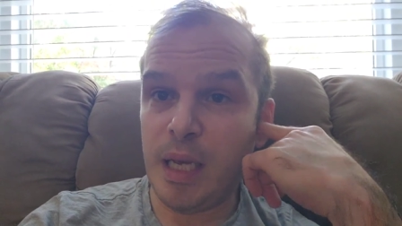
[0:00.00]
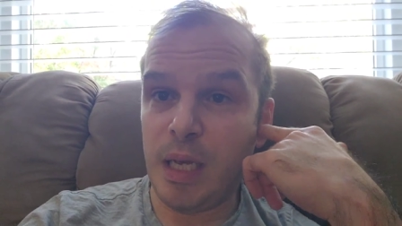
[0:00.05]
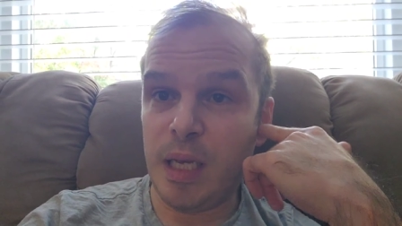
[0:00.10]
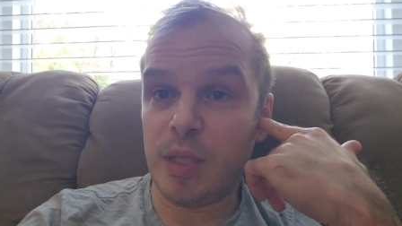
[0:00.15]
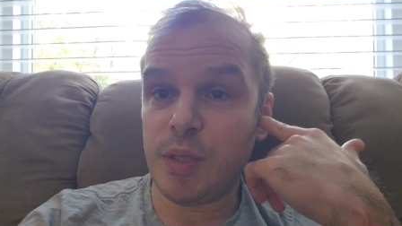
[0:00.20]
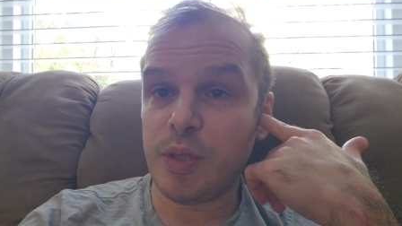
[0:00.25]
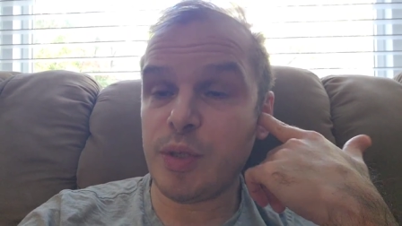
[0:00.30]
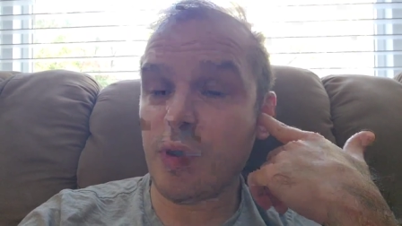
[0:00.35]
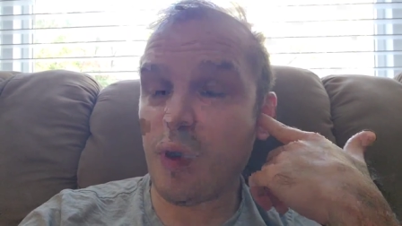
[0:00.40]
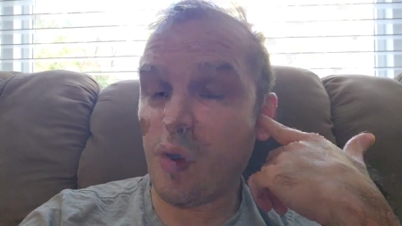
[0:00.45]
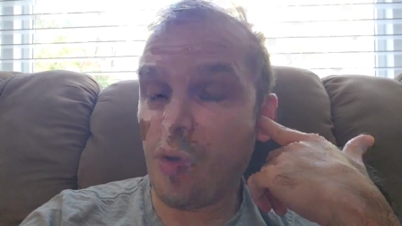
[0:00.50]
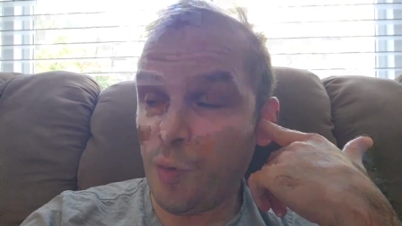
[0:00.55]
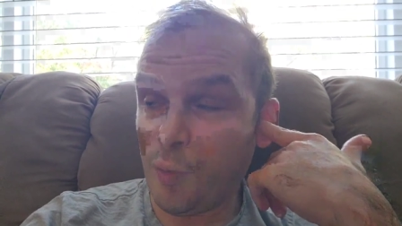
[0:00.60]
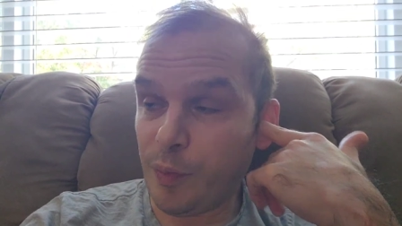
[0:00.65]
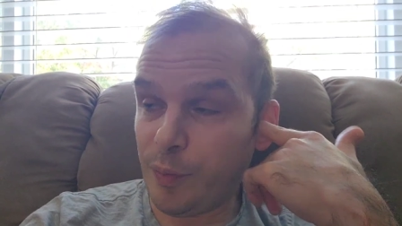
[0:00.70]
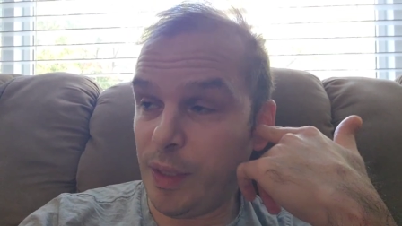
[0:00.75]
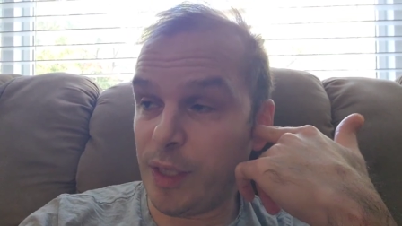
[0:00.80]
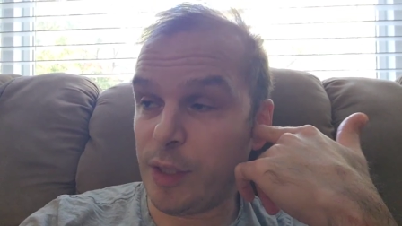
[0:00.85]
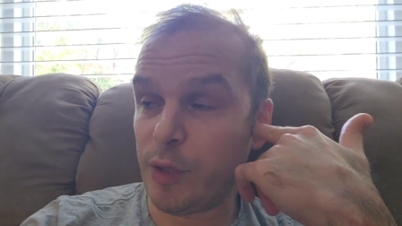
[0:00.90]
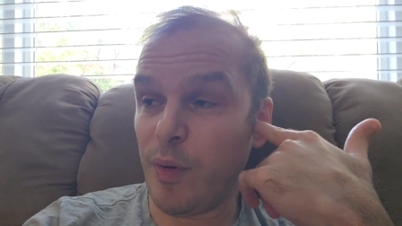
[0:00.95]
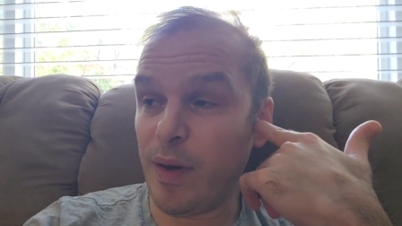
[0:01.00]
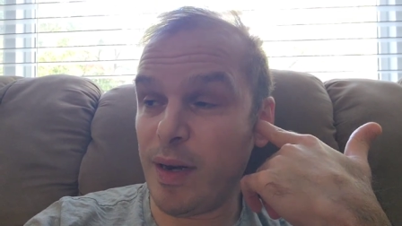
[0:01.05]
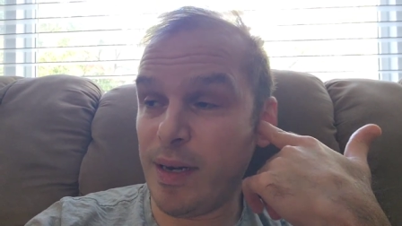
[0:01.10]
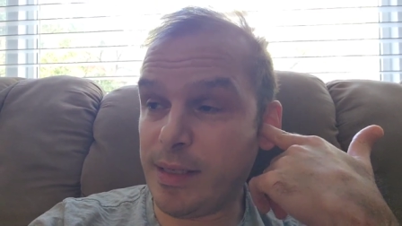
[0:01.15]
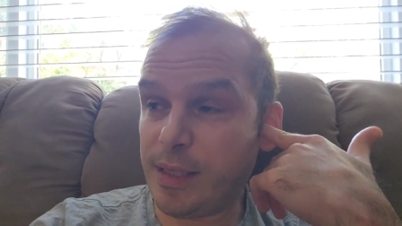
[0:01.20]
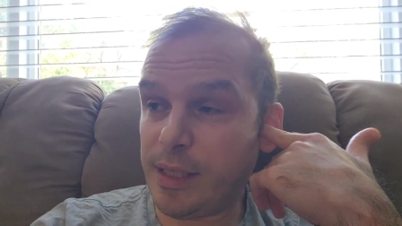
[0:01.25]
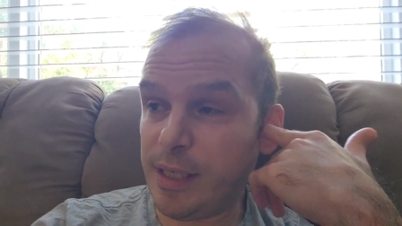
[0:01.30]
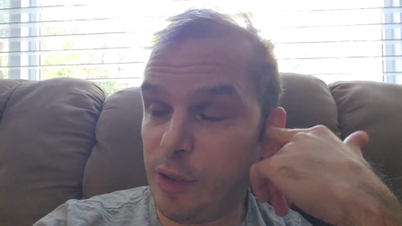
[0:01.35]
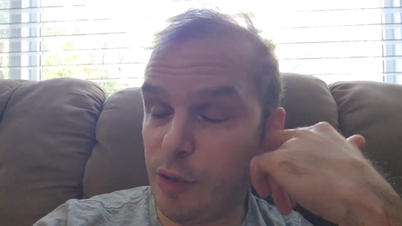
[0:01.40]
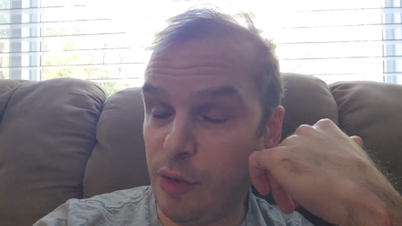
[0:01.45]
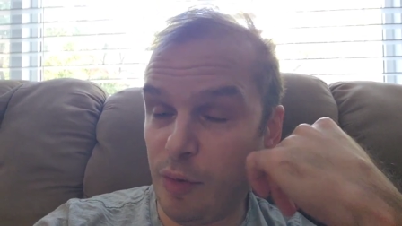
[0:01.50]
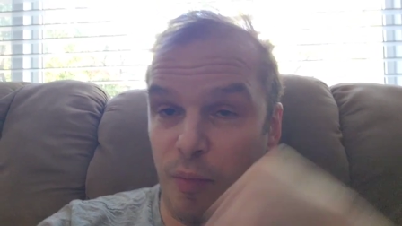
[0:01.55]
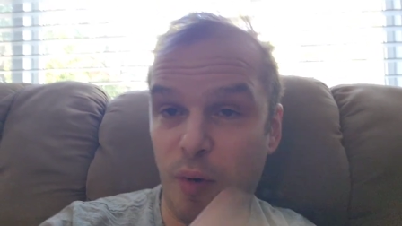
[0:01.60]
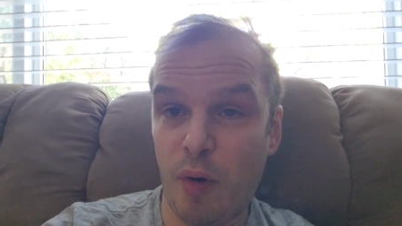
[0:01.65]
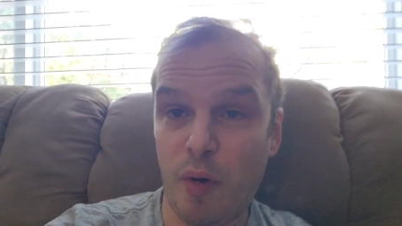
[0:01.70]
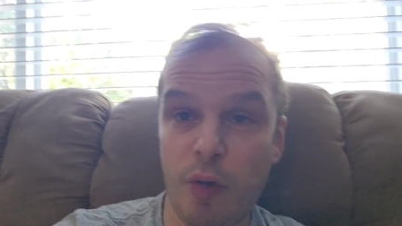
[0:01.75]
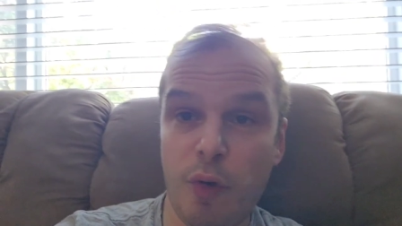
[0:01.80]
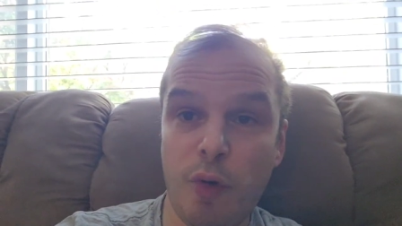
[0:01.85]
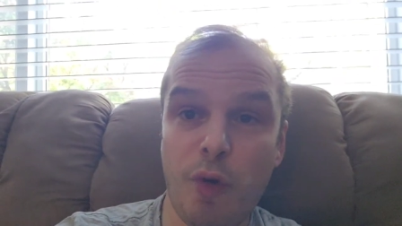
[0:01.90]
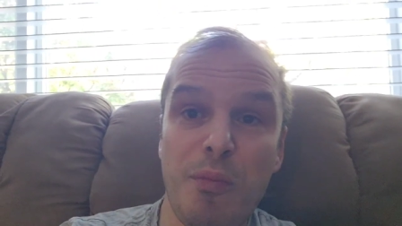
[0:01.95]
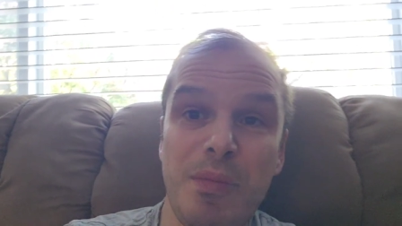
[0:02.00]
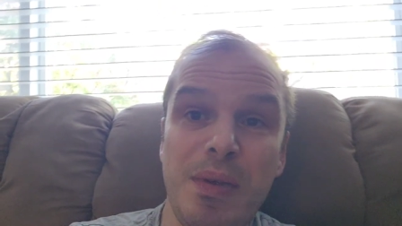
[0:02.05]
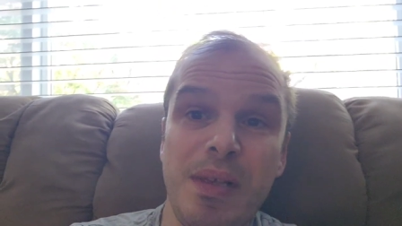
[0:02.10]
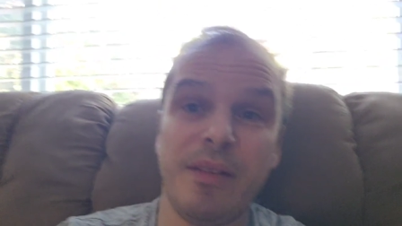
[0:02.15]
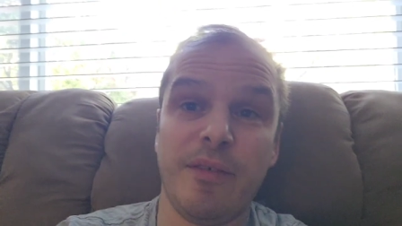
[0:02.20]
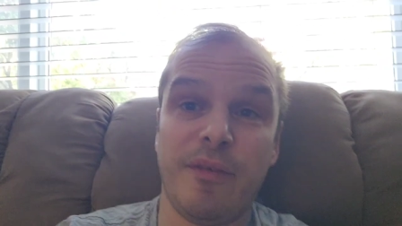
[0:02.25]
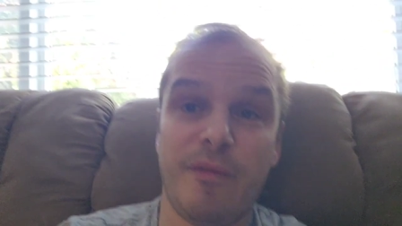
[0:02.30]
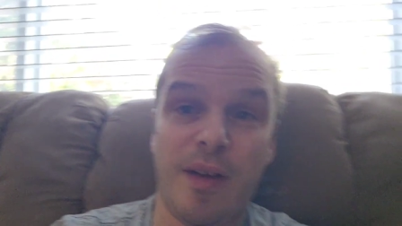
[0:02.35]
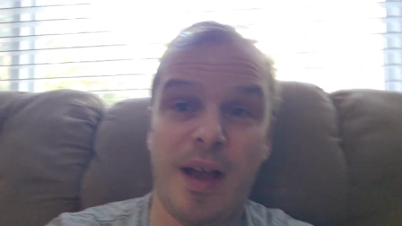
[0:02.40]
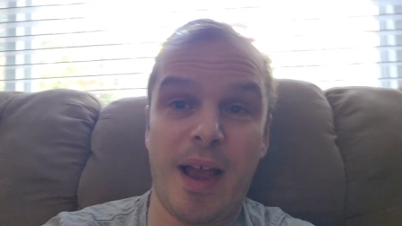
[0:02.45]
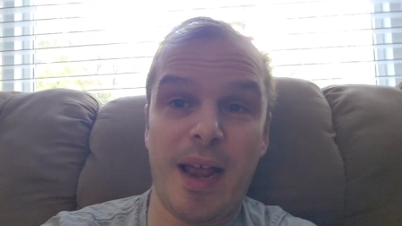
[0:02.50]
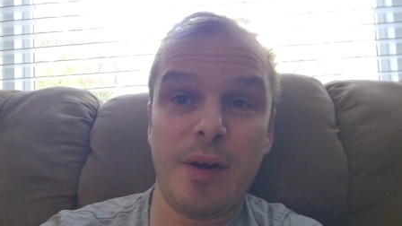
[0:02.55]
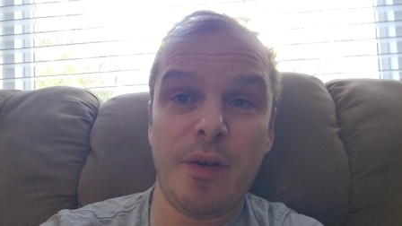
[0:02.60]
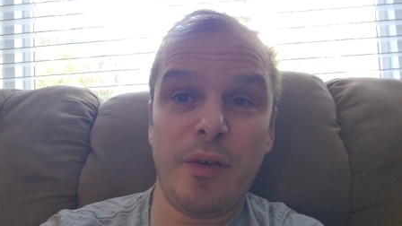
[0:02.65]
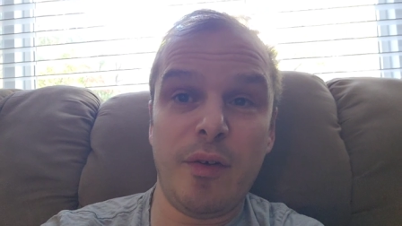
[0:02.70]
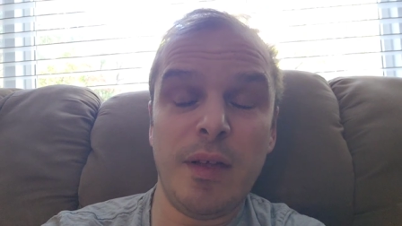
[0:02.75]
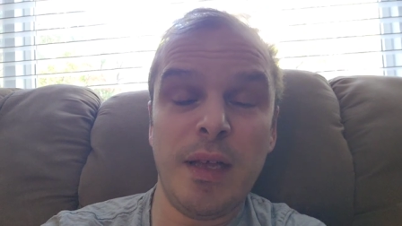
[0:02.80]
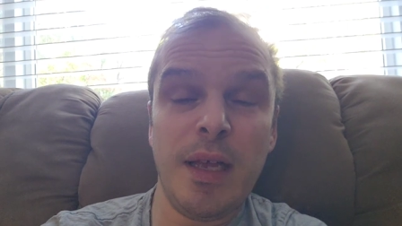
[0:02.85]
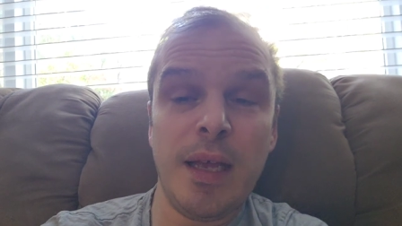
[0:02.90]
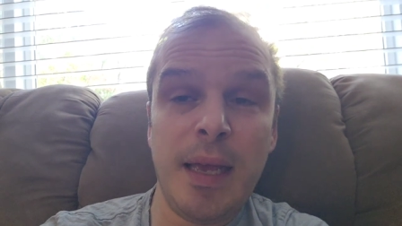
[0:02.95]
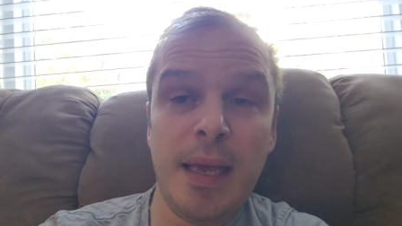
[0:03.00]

So, let's wait and see tomorrow who will be in the final.